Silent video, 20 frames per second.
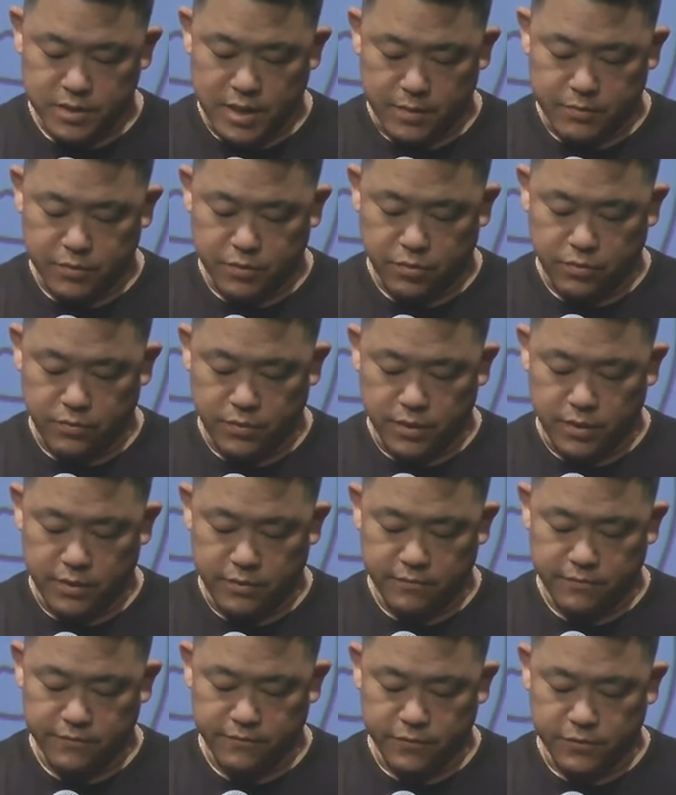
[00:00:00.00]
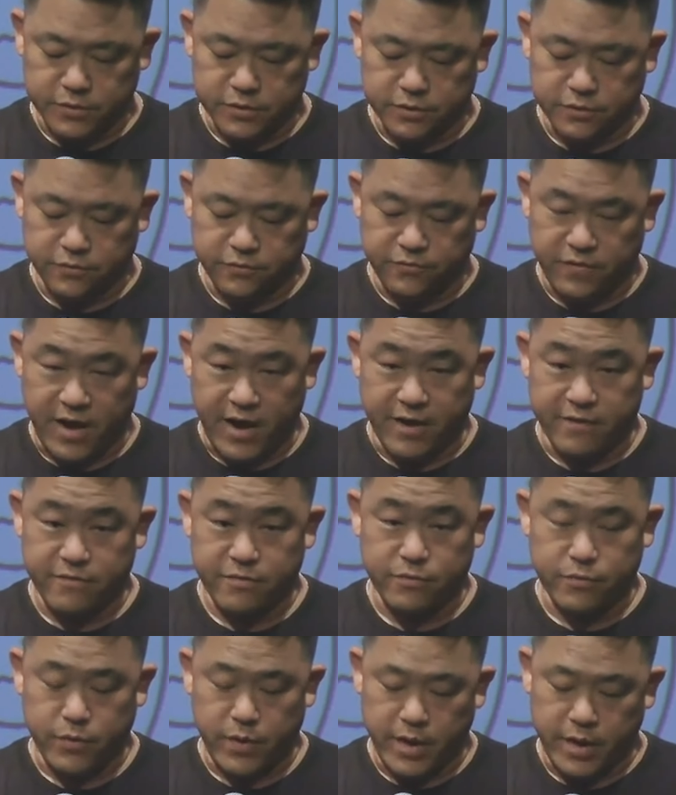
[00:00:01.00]
chapter 3, verses 5
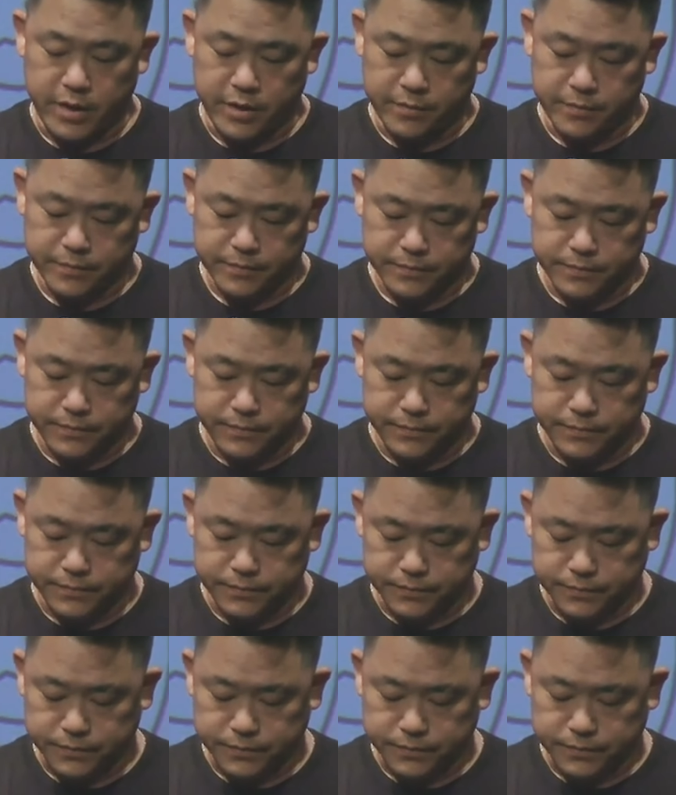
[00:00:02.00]
through 8.